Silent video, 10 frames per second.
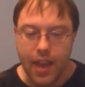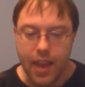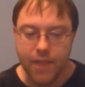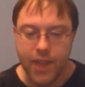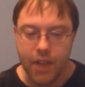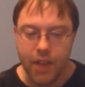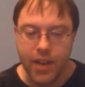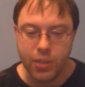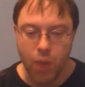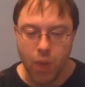If there
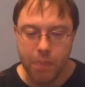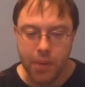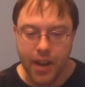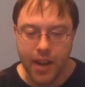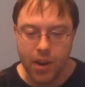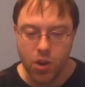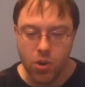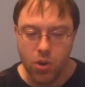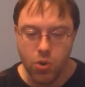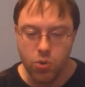is one player
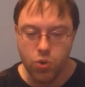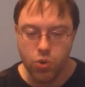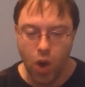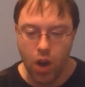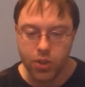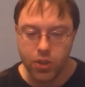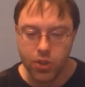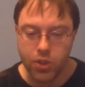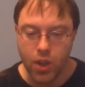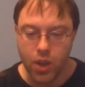who
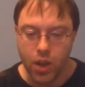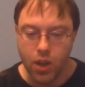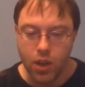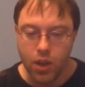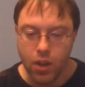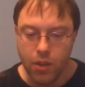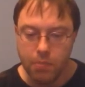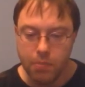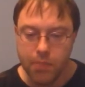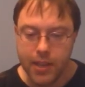draws
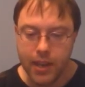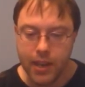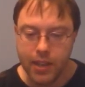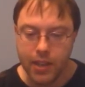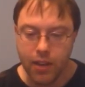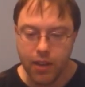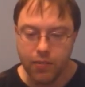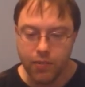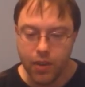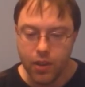because of
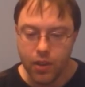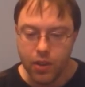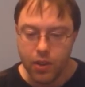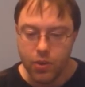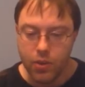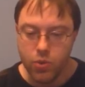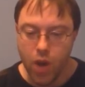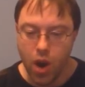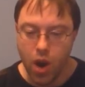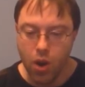
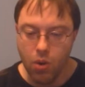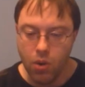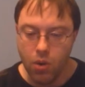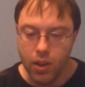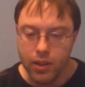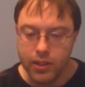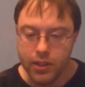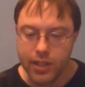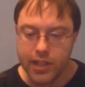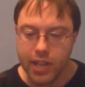no
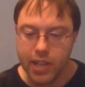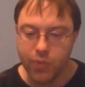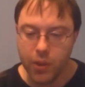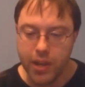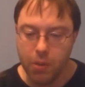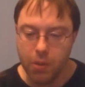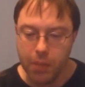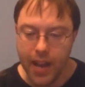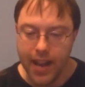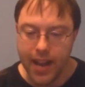successful legal
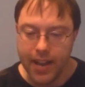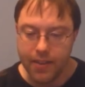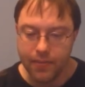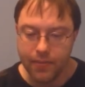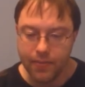play,